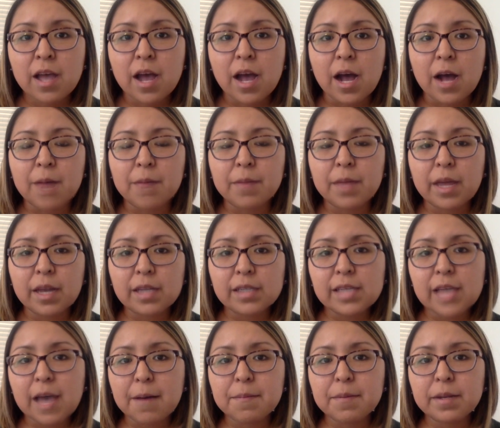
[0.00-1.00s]
that is
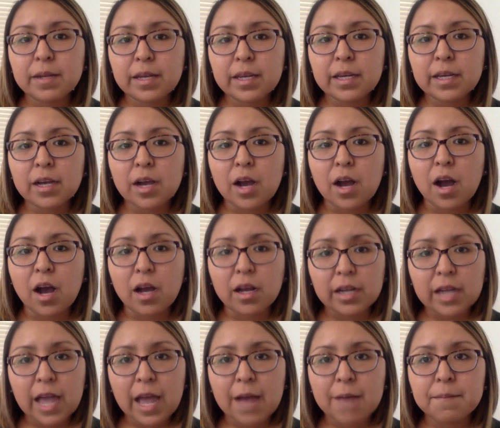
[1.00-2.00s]
happening on
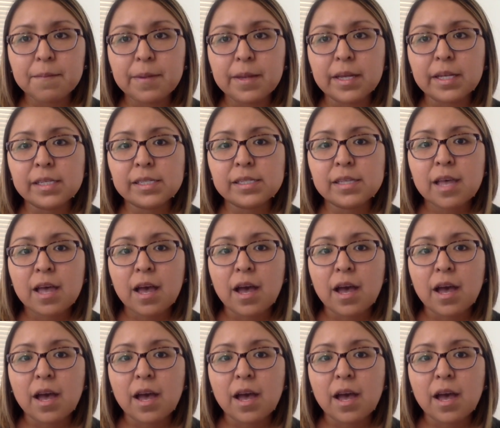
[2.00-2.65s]
campus,